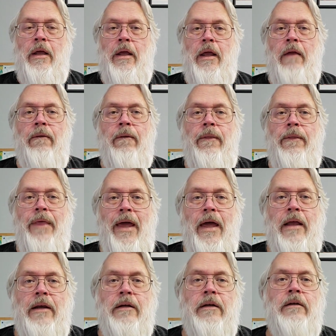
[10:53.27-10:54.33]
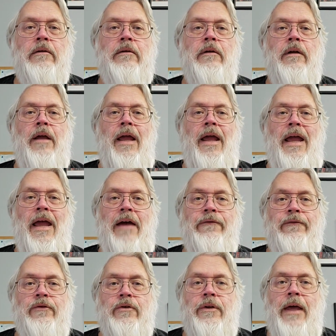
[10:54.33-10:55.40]
And then,
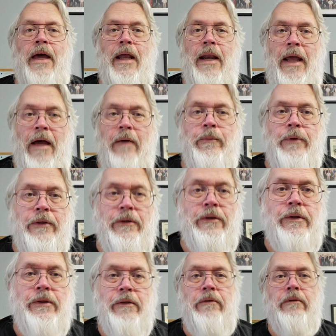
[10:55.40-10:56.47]
after that happens,